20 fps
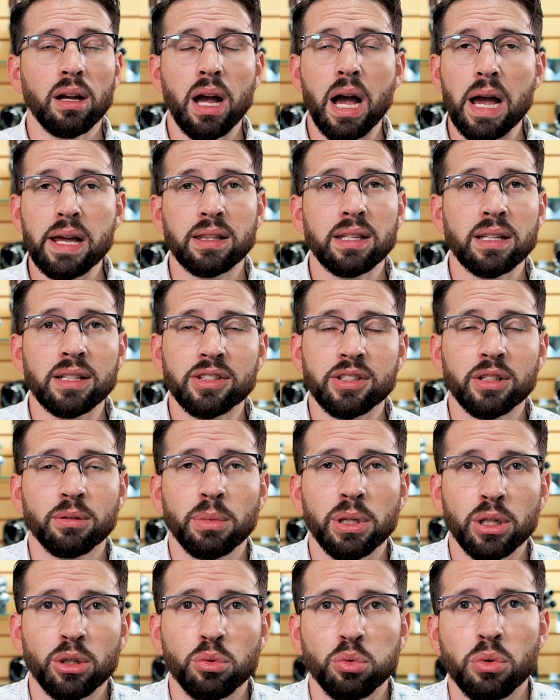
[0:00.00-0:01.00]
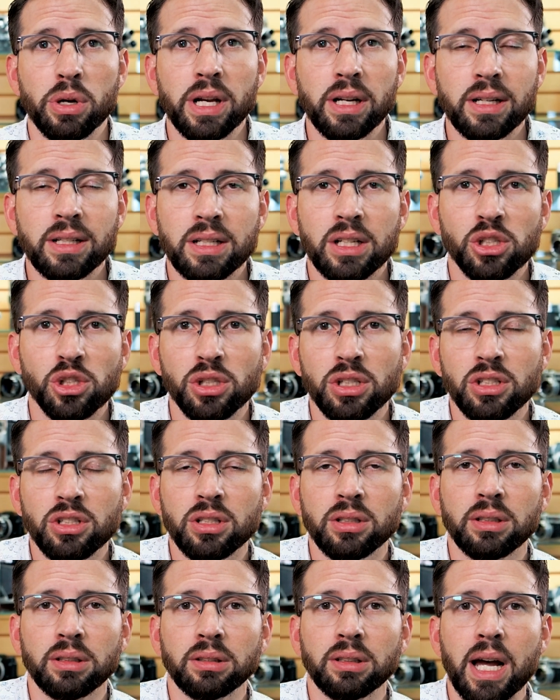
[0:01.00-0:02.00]
I think it's going to be a great addition
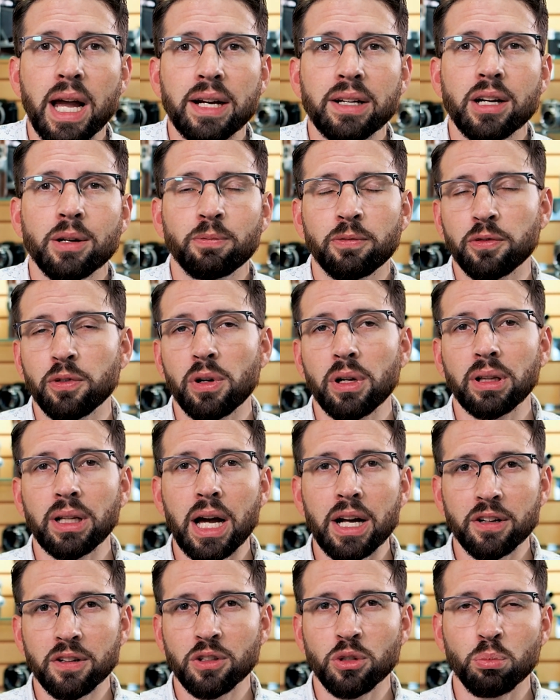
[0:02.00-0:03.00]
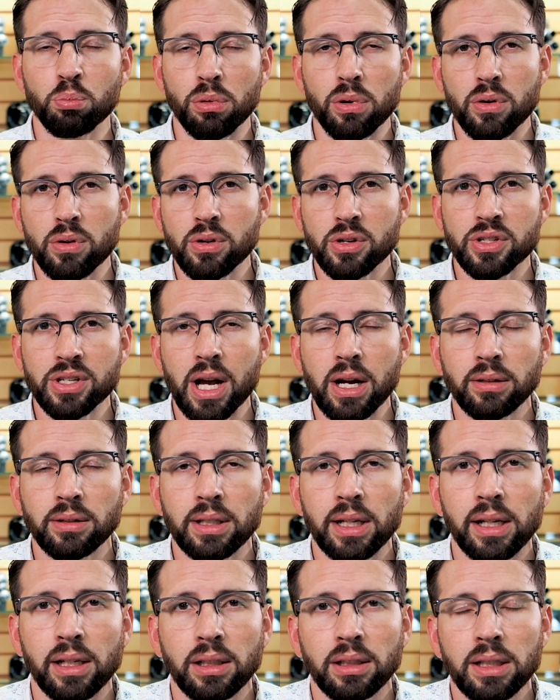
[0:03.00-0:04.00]
to their lineup for a lot of you birders out
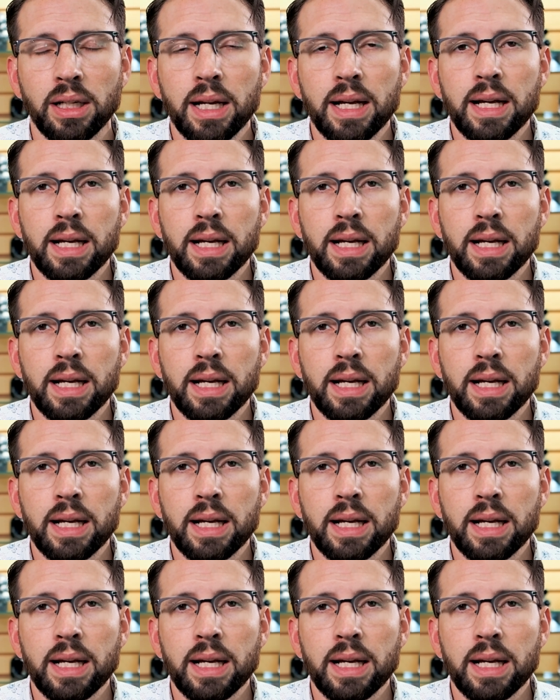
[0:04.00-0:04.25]
there.